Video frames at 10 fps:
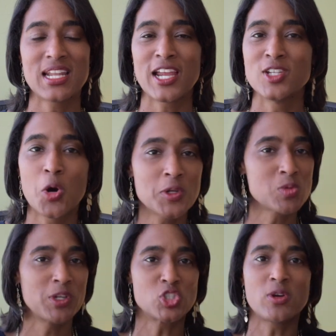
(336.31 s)
And I
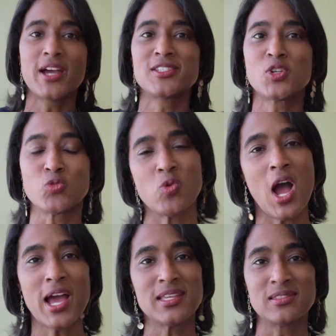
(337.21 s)
notice when it tries to
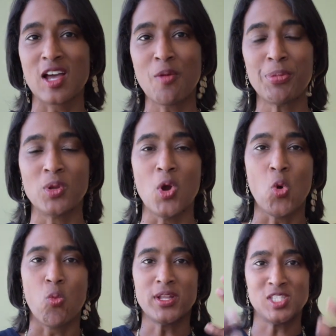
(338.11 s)
rise up and
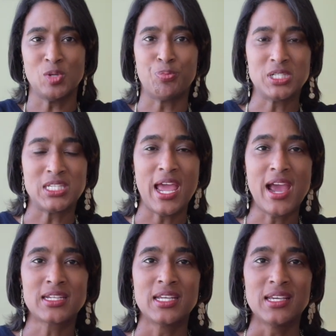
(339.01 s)
wants to
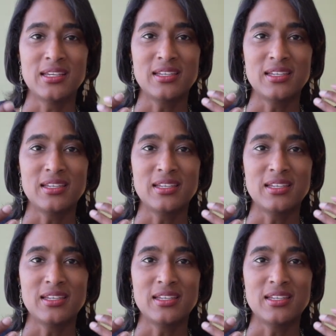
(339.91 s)
protect.